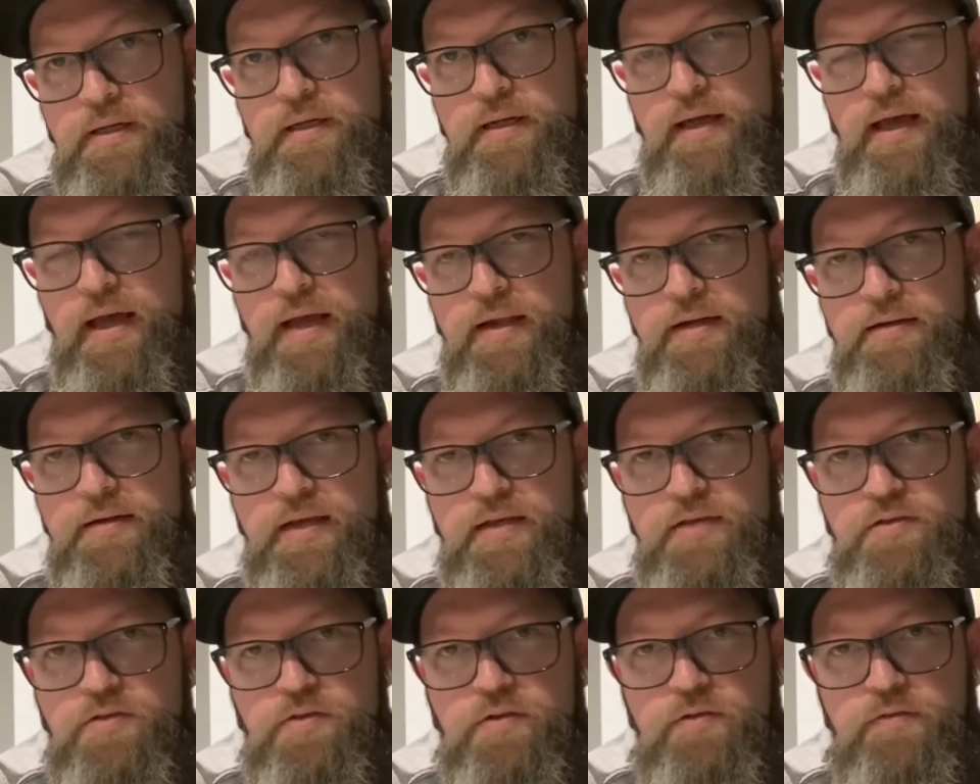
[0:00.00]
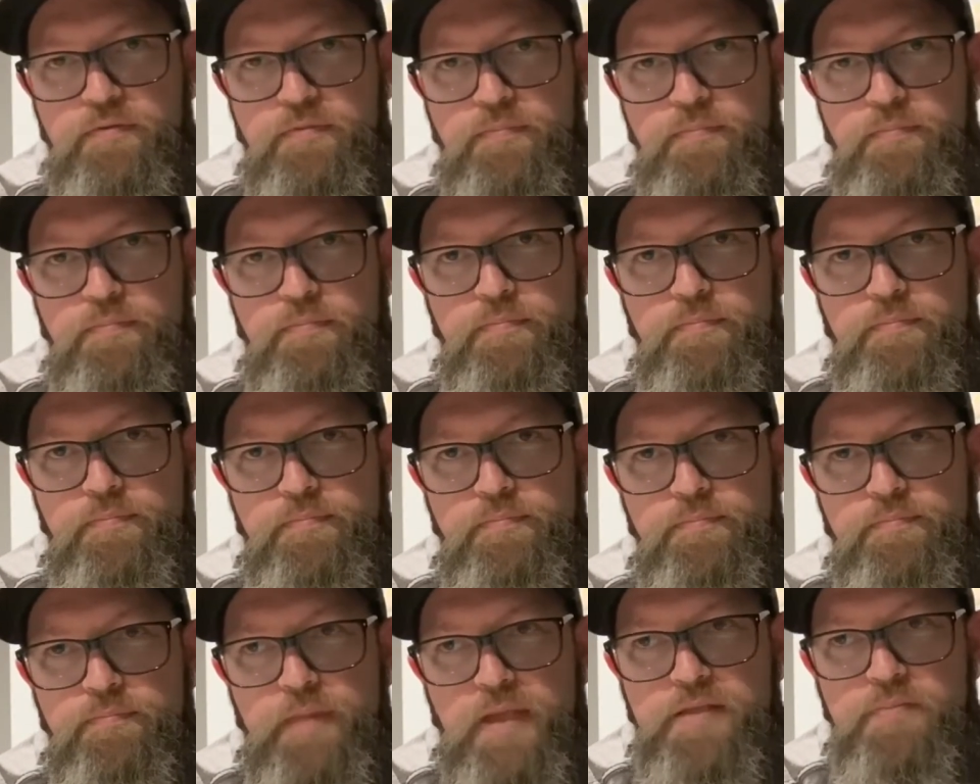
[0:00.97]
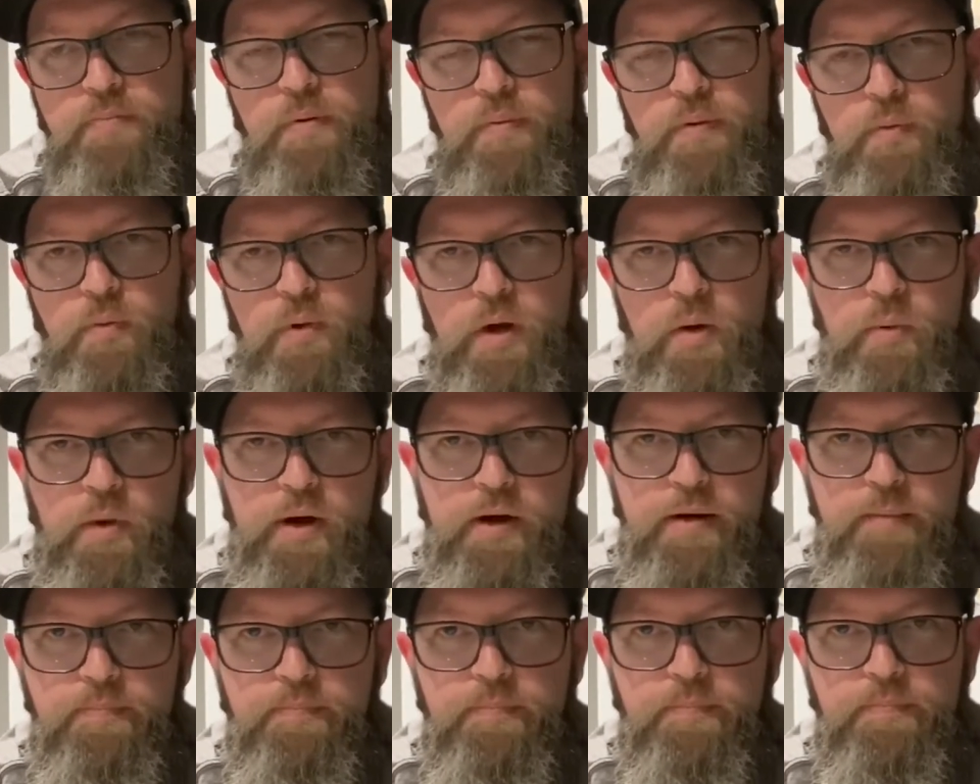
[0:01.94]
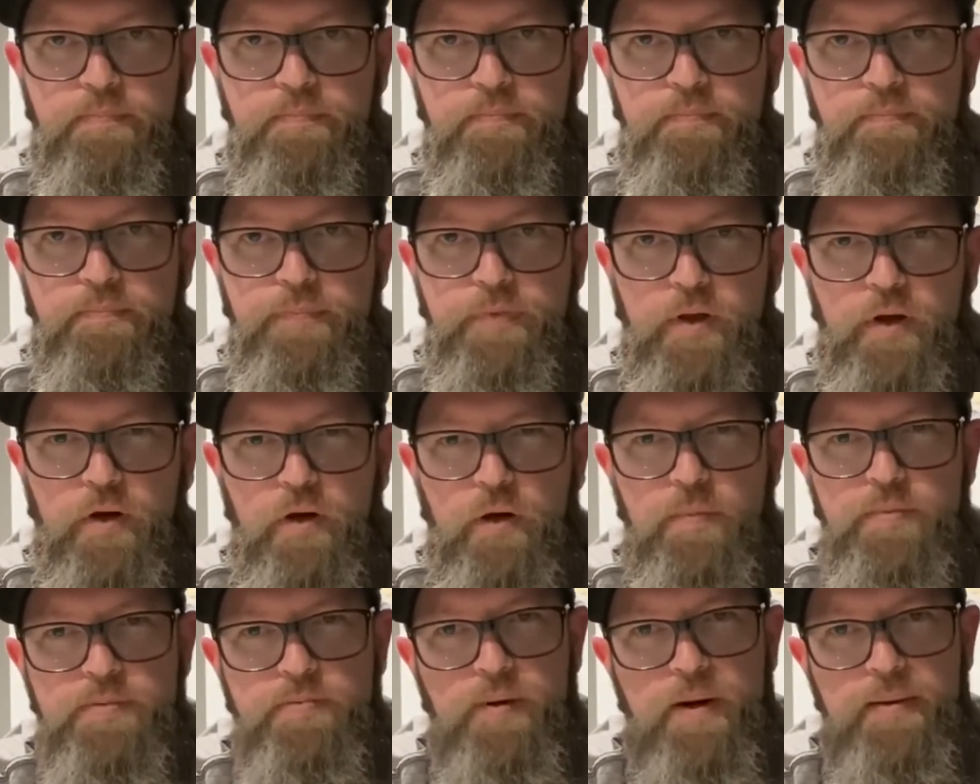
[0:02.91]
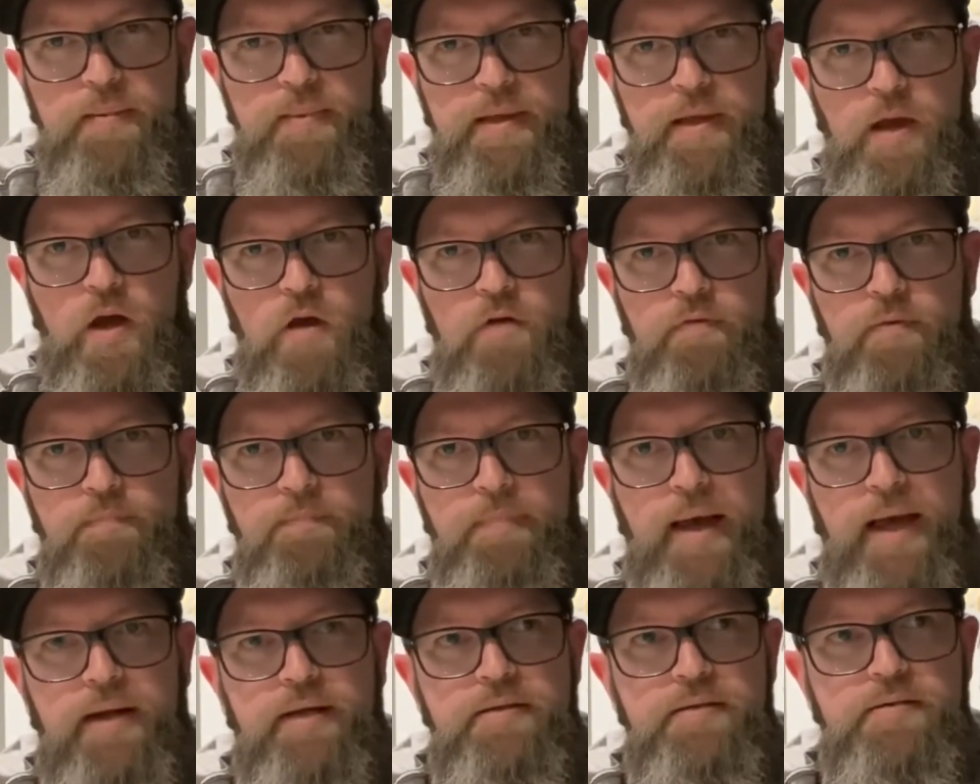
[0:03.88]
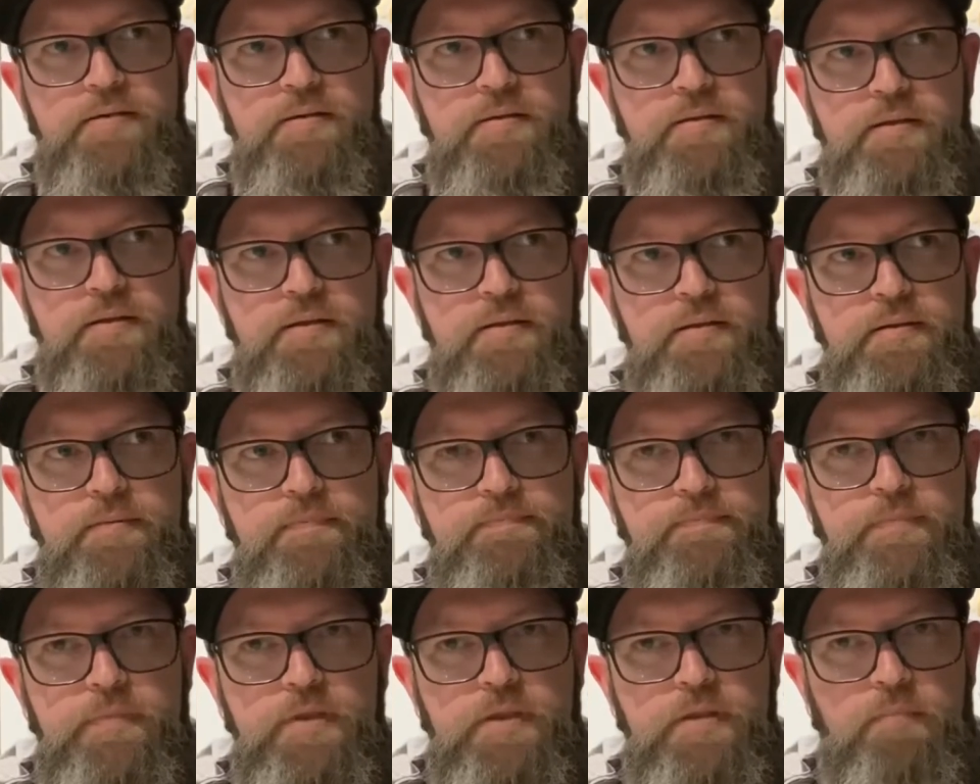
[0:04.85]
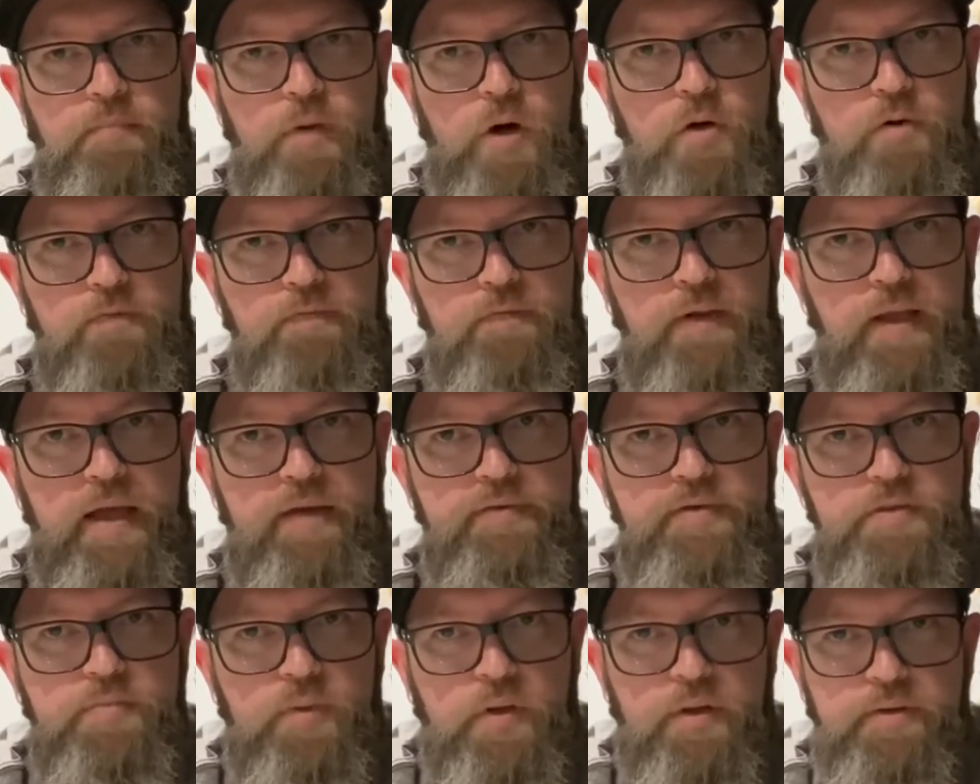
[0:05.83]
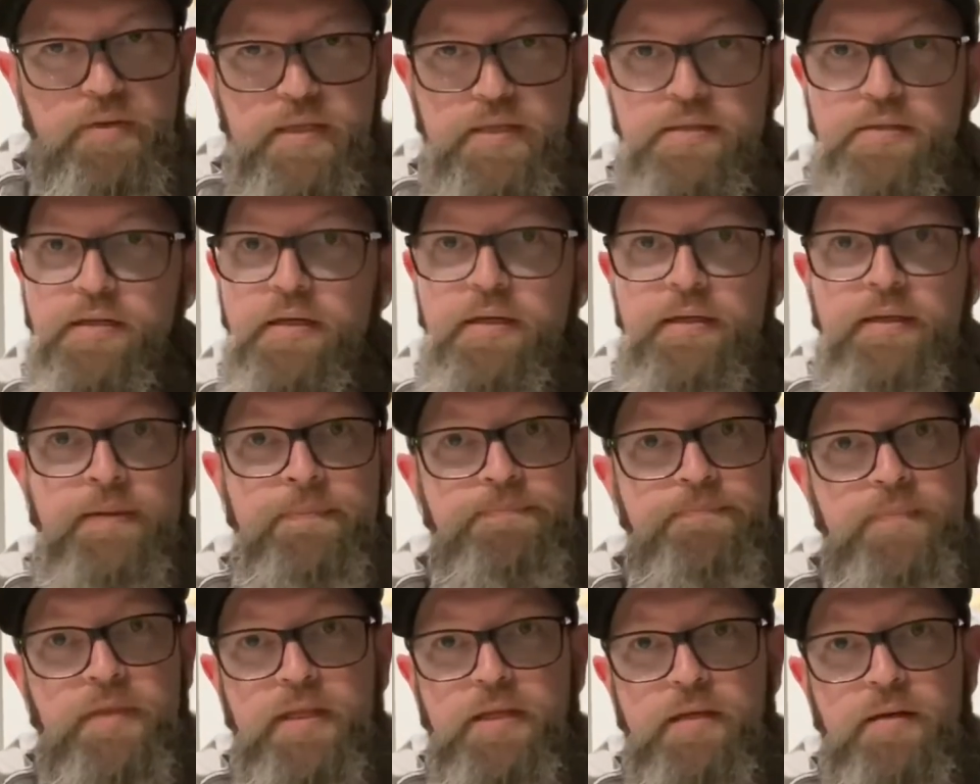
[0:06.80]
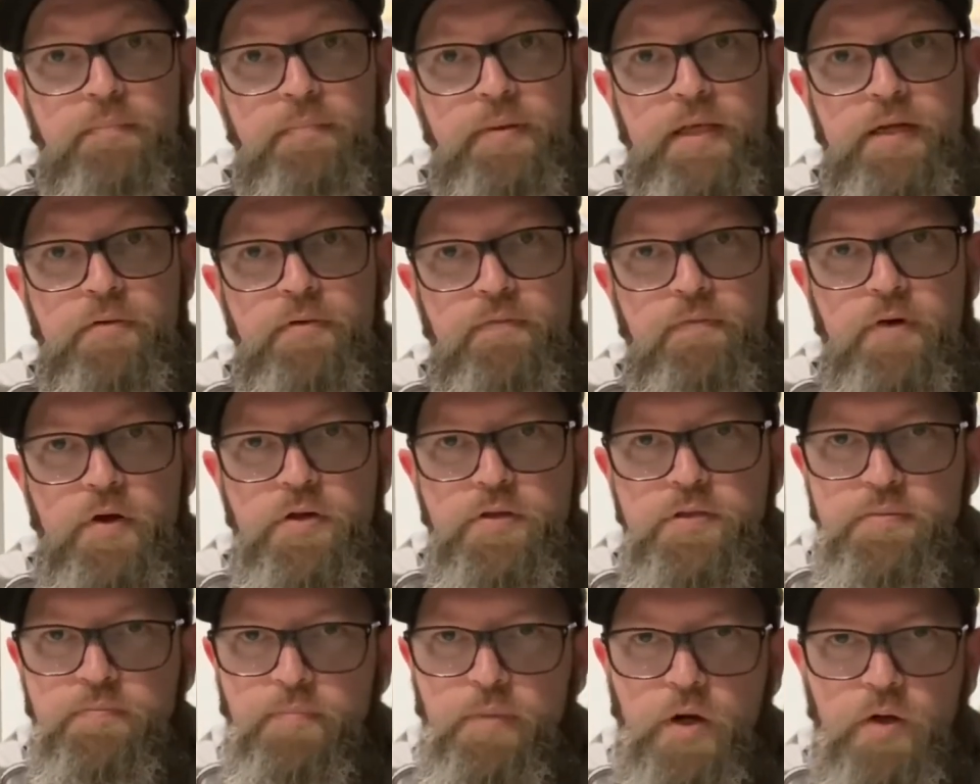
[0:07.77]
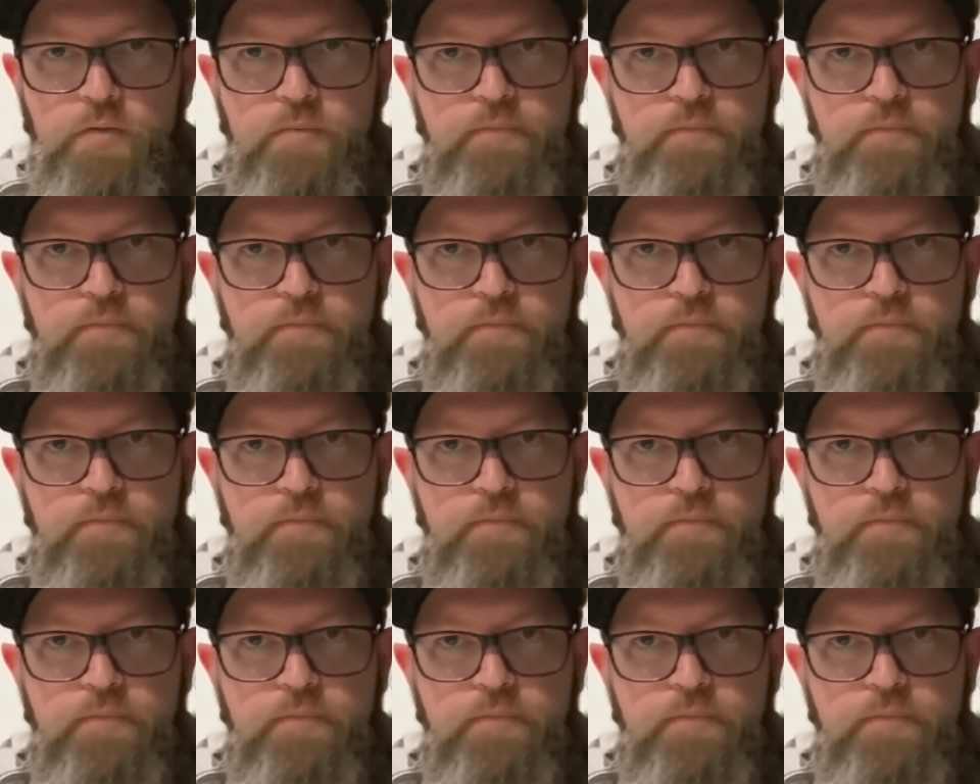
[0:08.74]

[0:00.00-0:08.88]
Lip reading: and sort of that's probably one where the hops maybe overbalance the malt flavors, while this complete reverse, malt